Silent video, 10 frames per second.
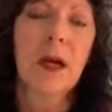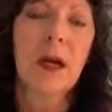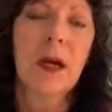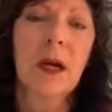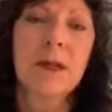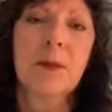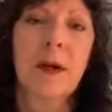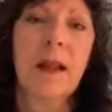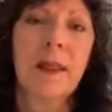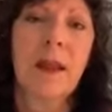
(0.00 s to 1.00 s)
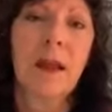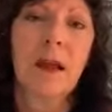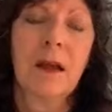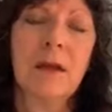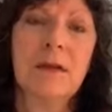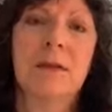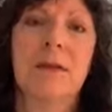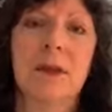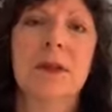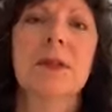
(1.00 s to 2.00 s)
That's what I think.
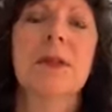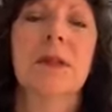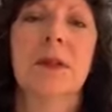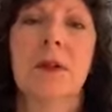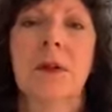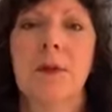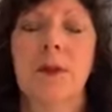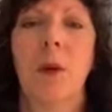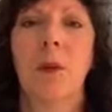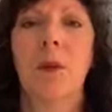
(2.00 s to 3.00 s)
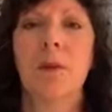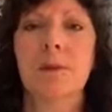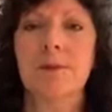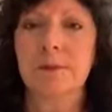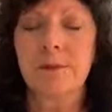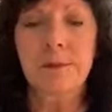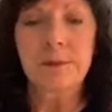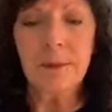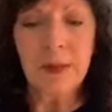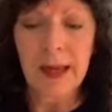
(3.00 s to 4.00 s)
So,
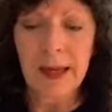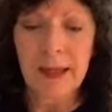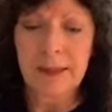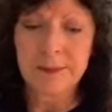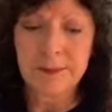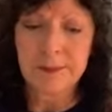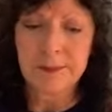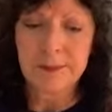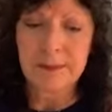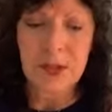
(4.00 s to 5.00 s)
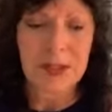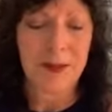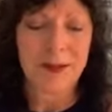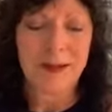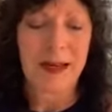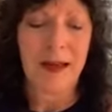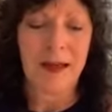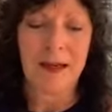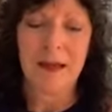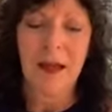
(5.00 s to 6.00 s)
and she was
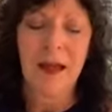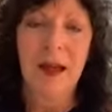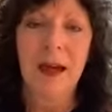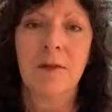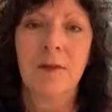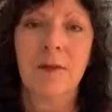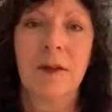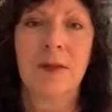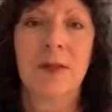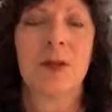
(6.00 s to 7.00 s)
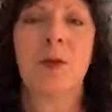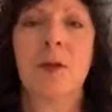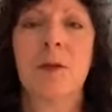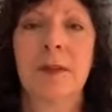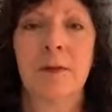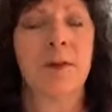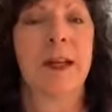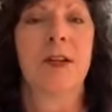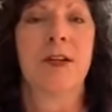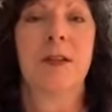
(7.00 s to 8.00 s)
standing in front of the store with the
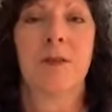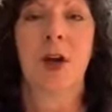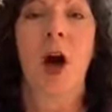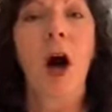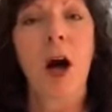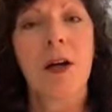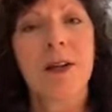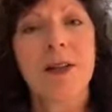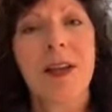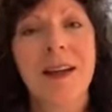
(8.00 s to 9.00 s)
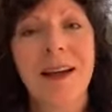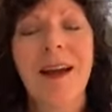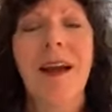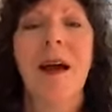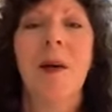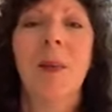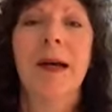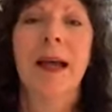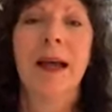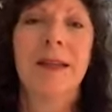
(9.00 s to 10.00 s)
reflections of the cars, but
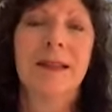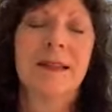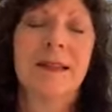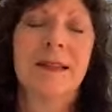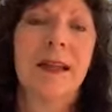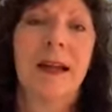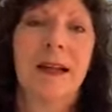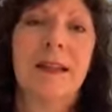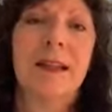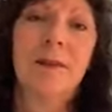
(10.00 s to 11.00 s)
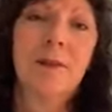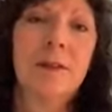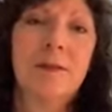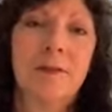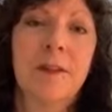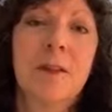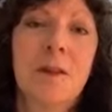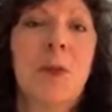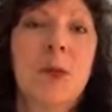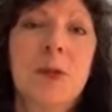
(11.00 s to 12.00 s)
I decided to give her a field of
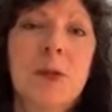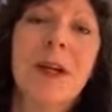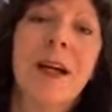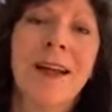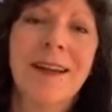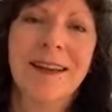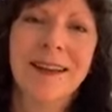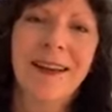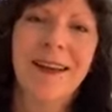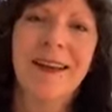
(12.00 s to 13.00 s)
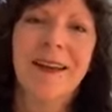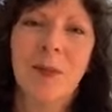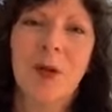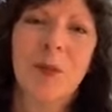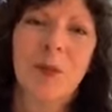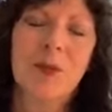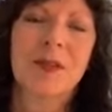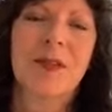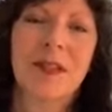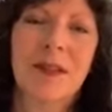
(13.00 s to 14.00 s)
blue
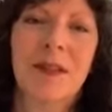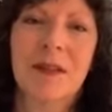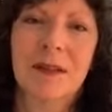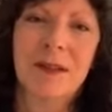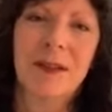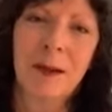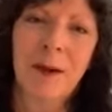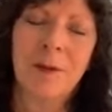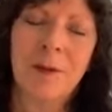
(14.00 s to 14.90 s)
purples. You know,